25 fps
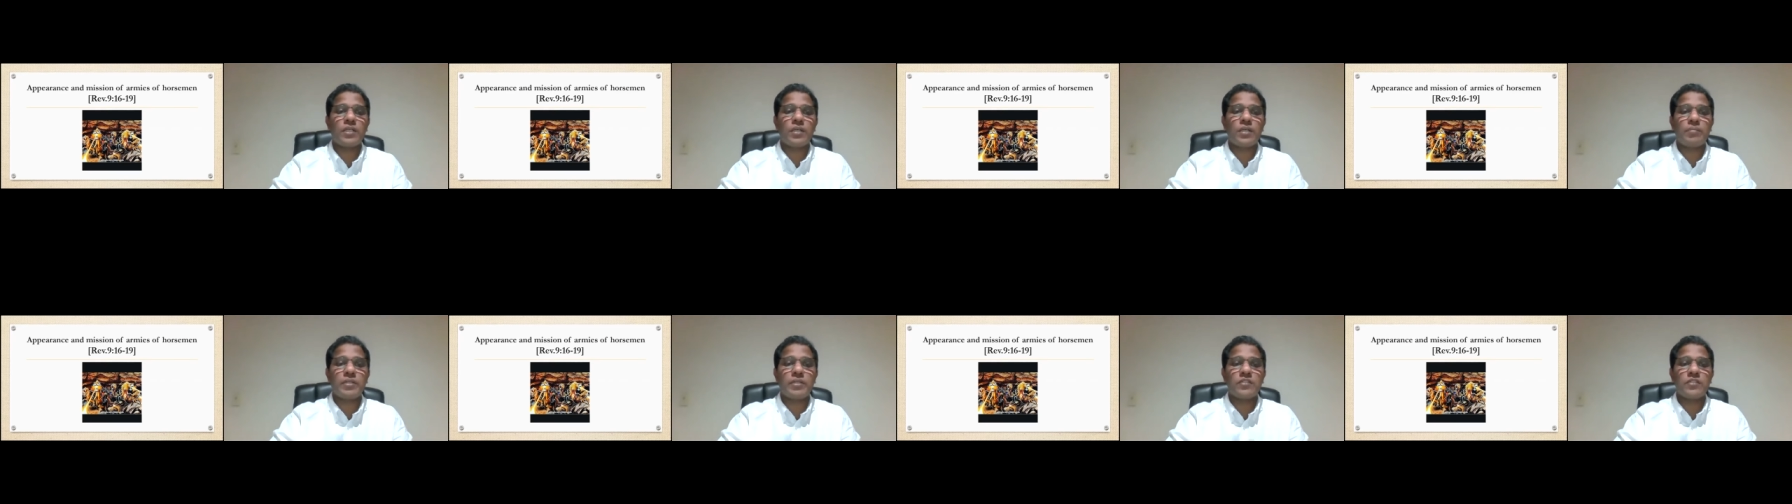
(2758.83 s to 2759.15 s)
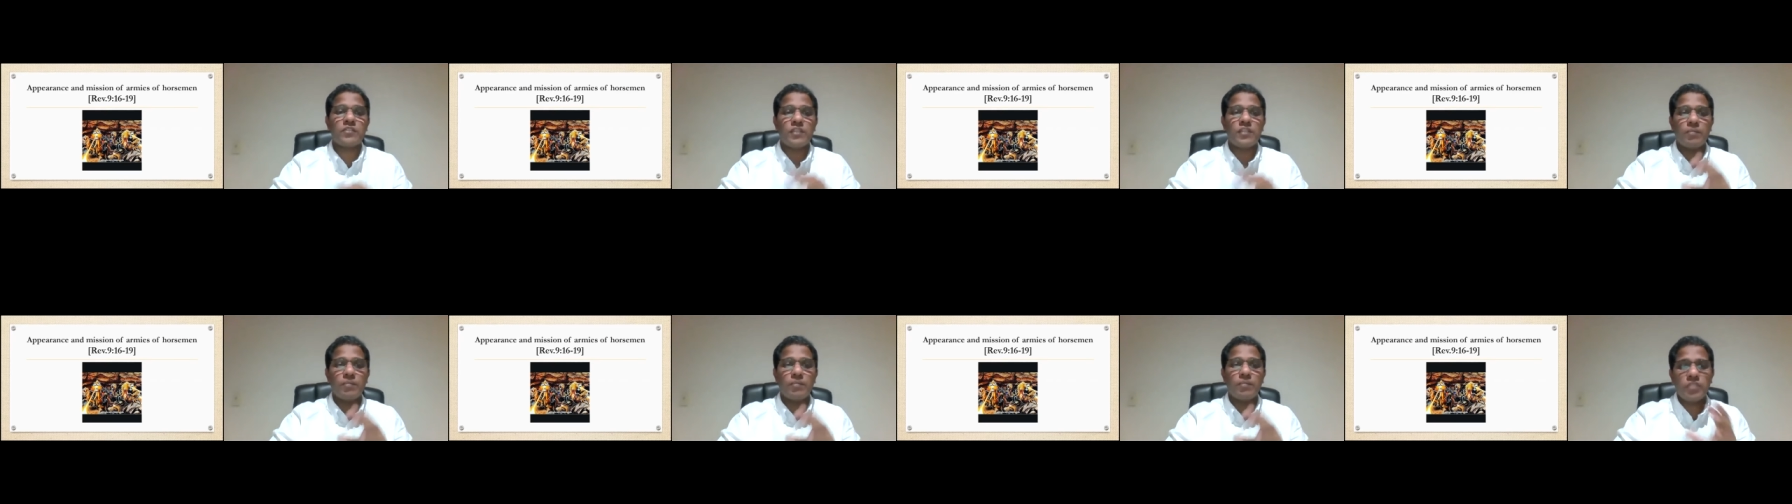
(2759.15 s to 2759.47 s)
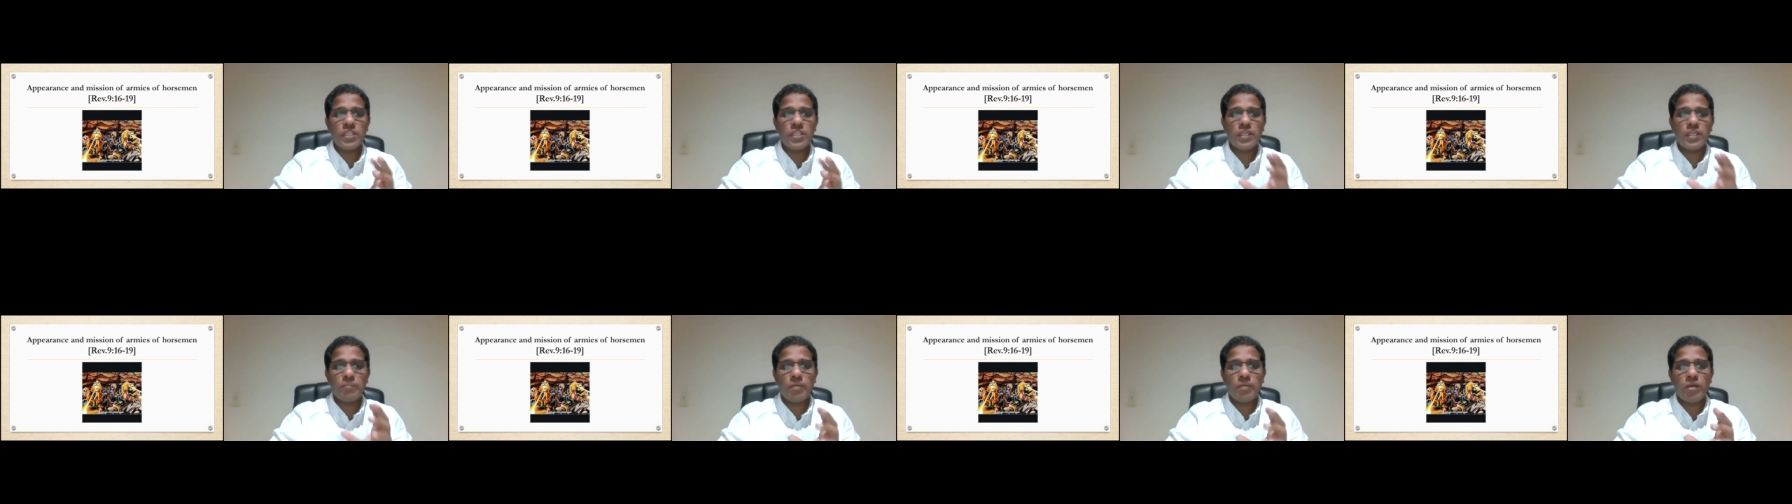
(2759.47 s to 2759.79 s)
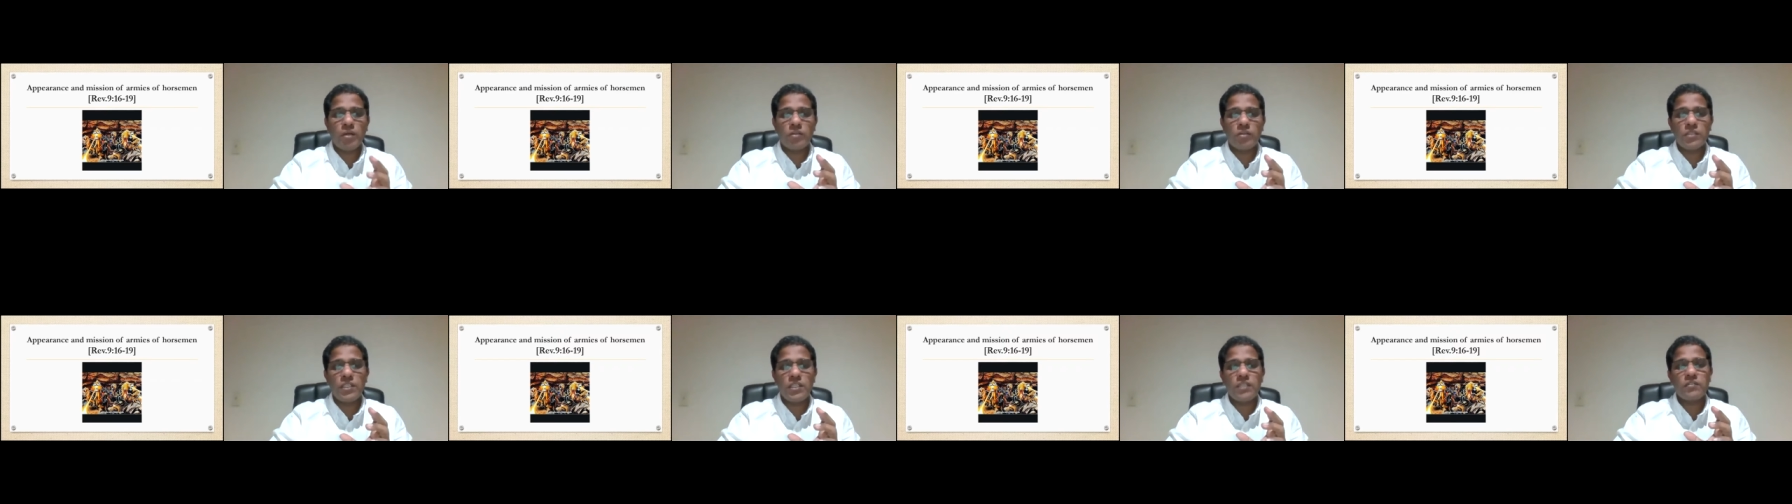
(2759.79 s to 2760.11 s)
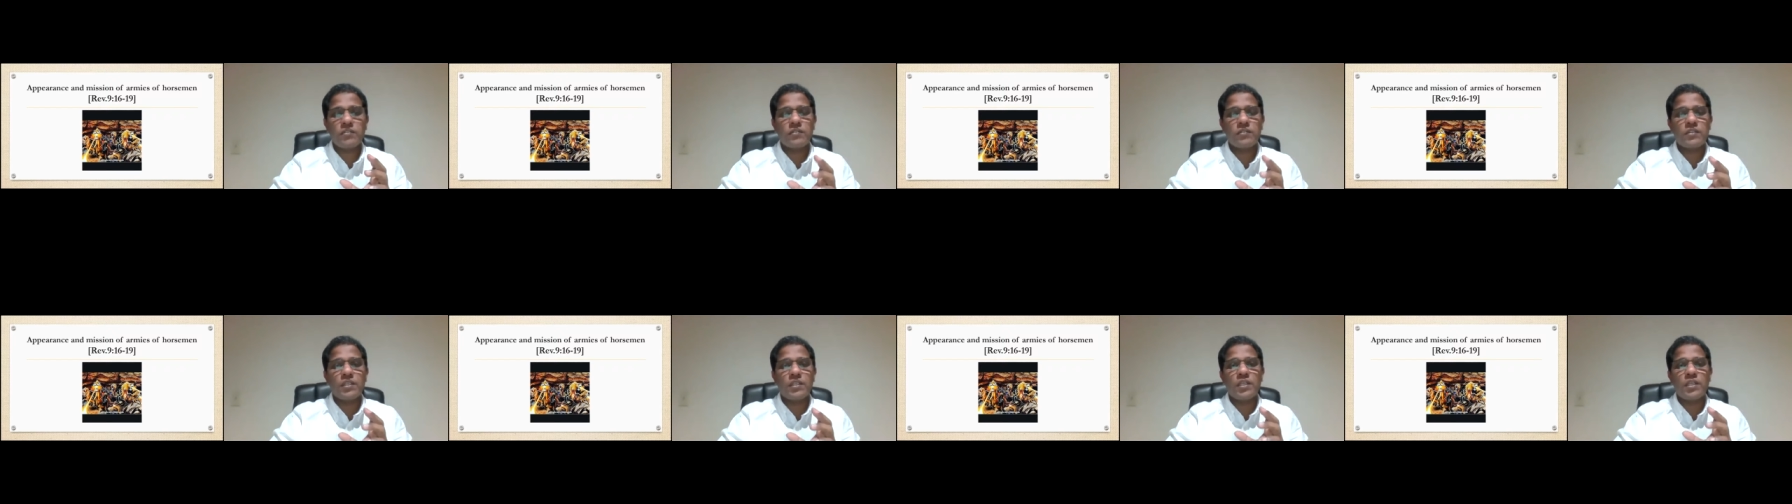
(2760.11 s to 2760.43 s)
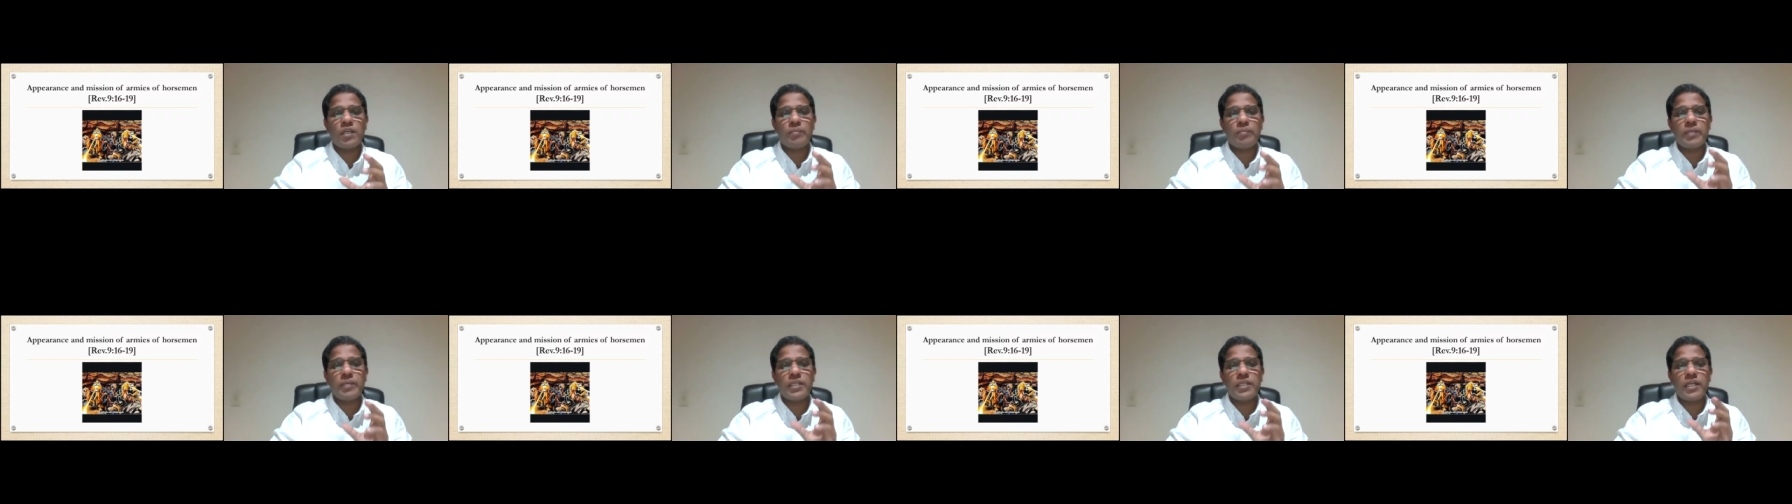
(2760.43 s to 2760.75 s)
I mean, something about these, uh, I
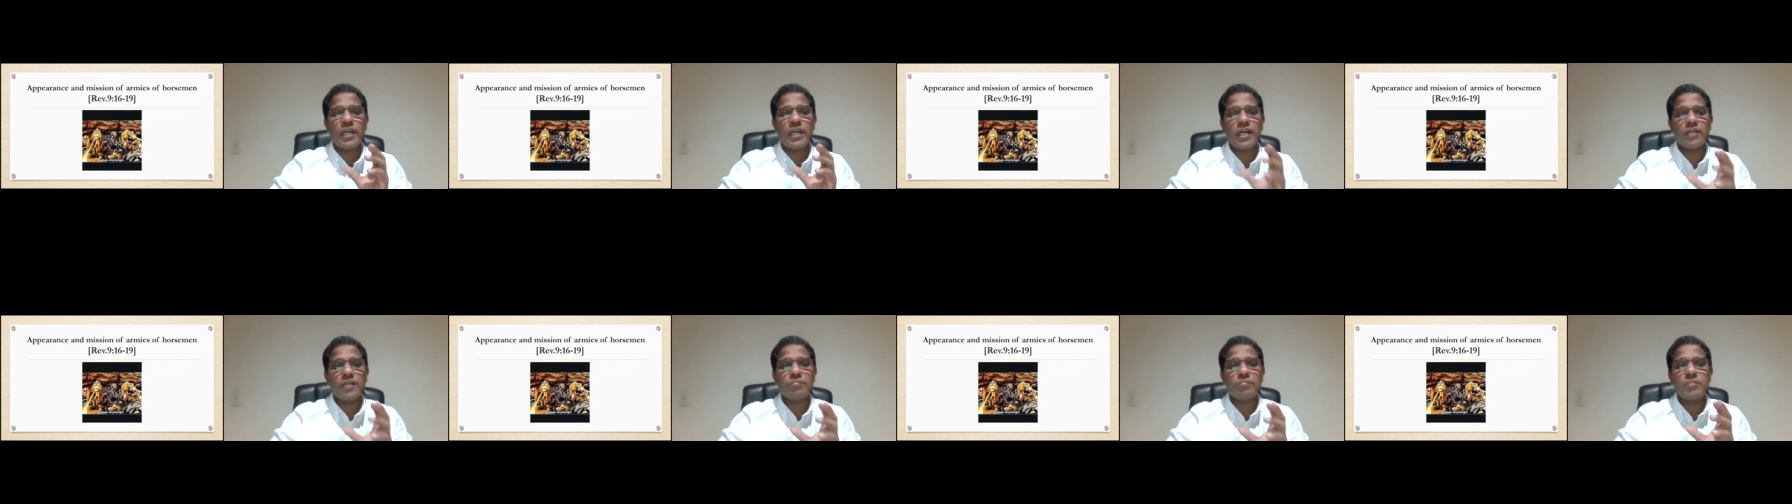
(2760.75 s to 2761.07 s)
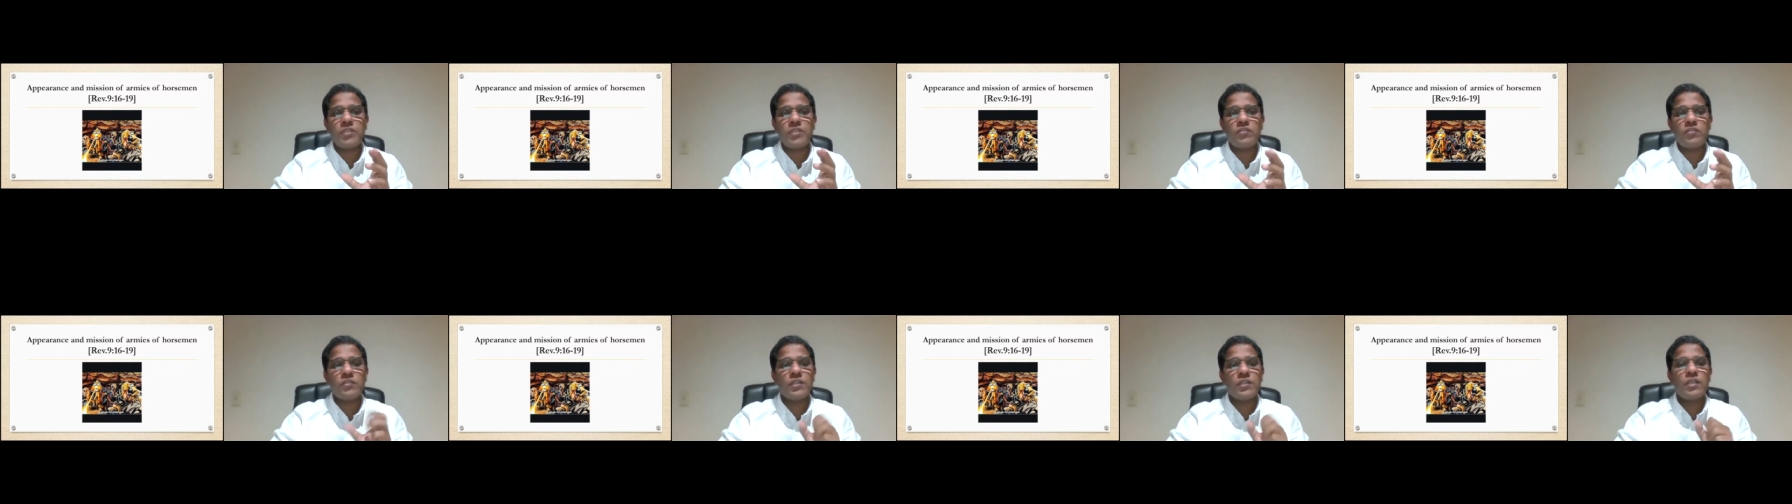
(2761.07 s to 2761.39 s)
mean, armies,